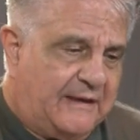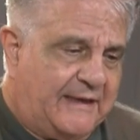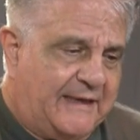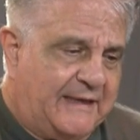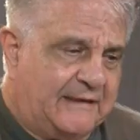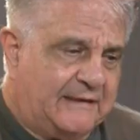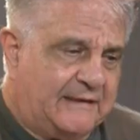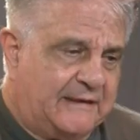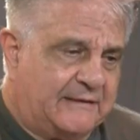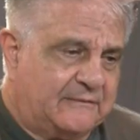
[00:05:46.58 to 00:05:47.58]
and
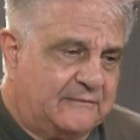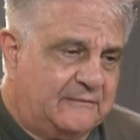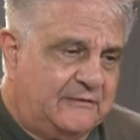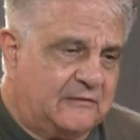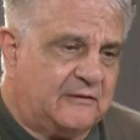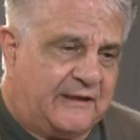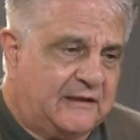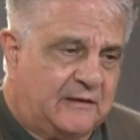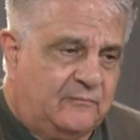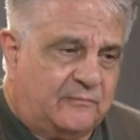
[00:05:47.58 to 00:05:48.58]
uh, you're
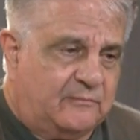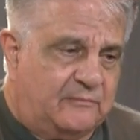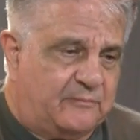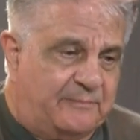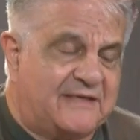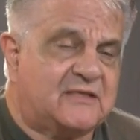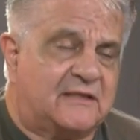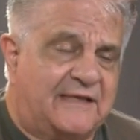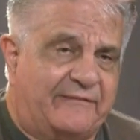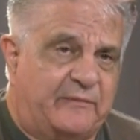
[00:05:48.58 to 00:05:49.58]
letting them
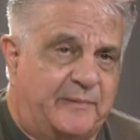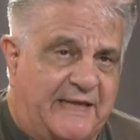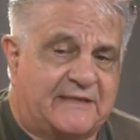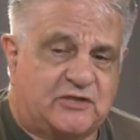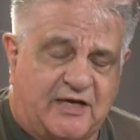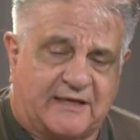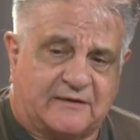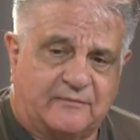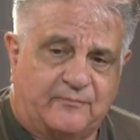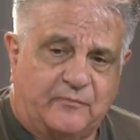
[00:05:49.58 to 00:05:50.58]
basically have a blank
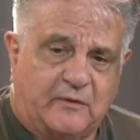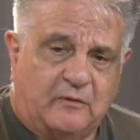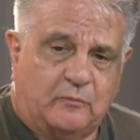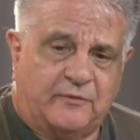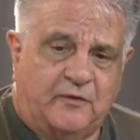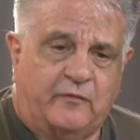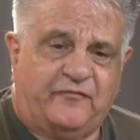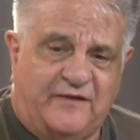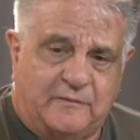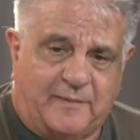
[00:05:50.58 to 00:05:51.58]
check with no
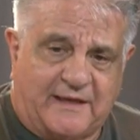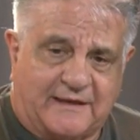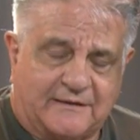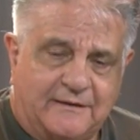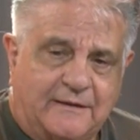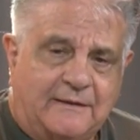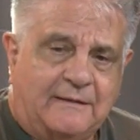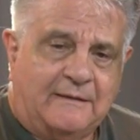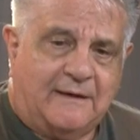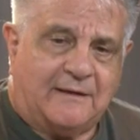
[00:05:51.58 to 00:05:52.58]
feedback.
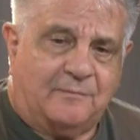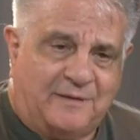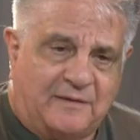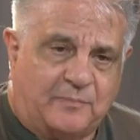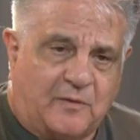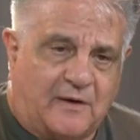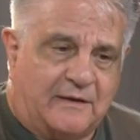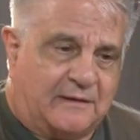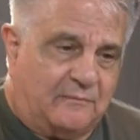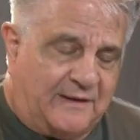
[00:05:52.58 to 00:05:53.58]
And a big part,
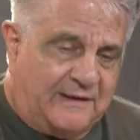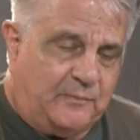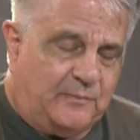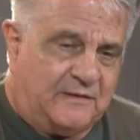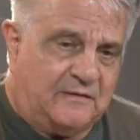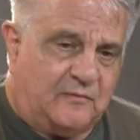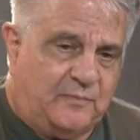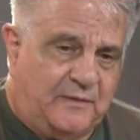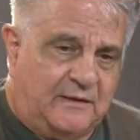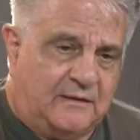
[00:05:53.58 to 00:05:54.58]
in my opinion, of
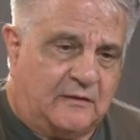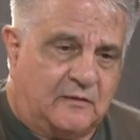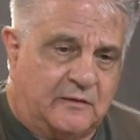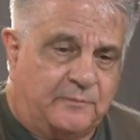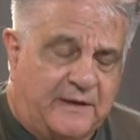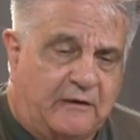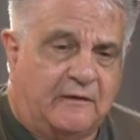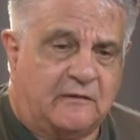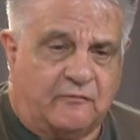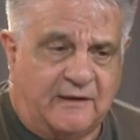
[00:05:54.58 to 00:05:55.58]
being a good
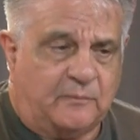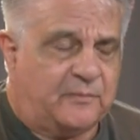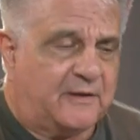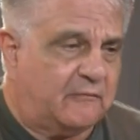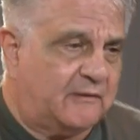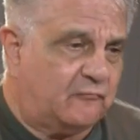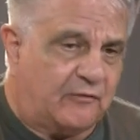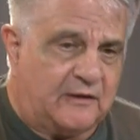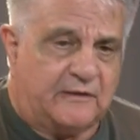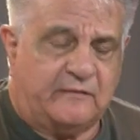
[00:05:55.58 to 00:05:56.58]
parent, grandparent,
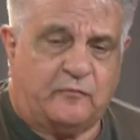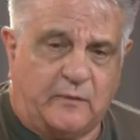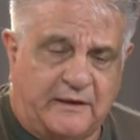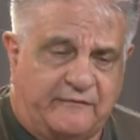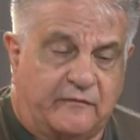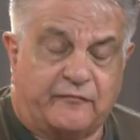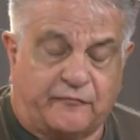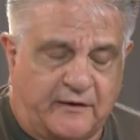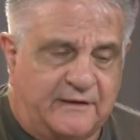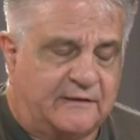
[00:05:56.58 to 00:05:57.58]
relative, whatever,
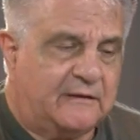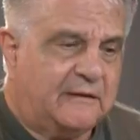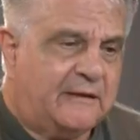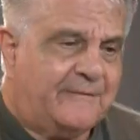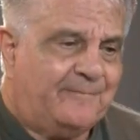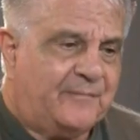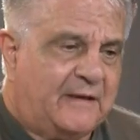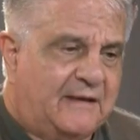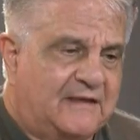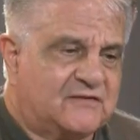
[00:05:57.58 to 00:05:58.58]
friend,
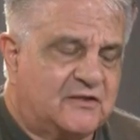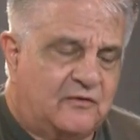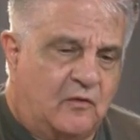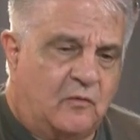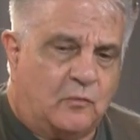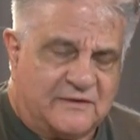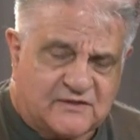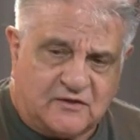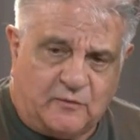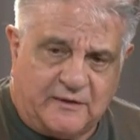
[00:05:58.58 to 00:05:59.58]
is to know what's
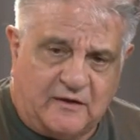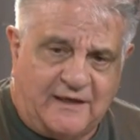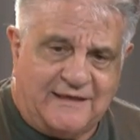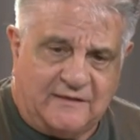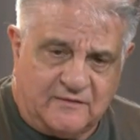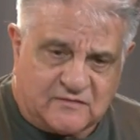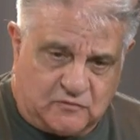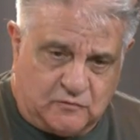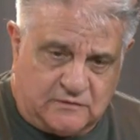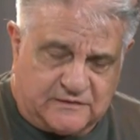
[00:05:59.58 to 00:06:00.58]
going on in the
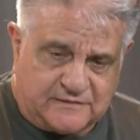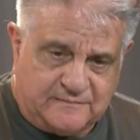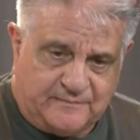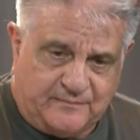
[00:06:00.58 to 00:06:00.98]
schools